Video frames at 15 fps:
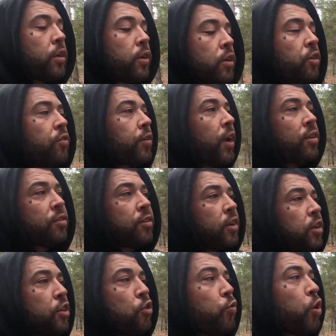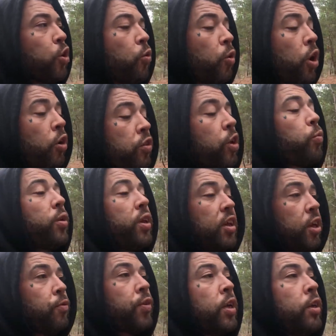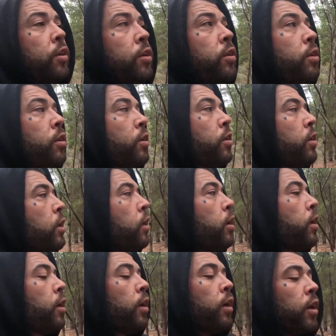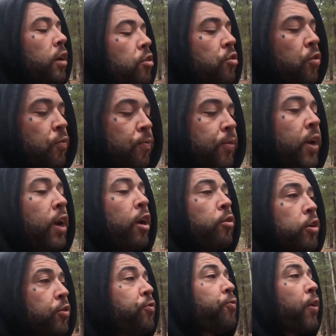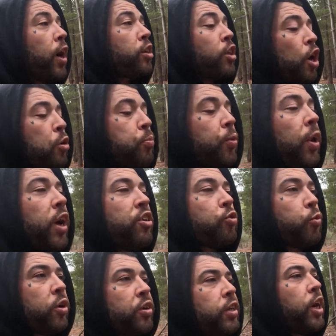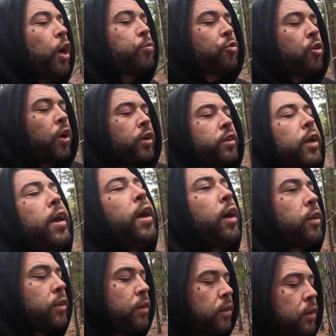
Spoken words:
Because that's it. The real world that we live in is a very fucked up place. We're in the upside down.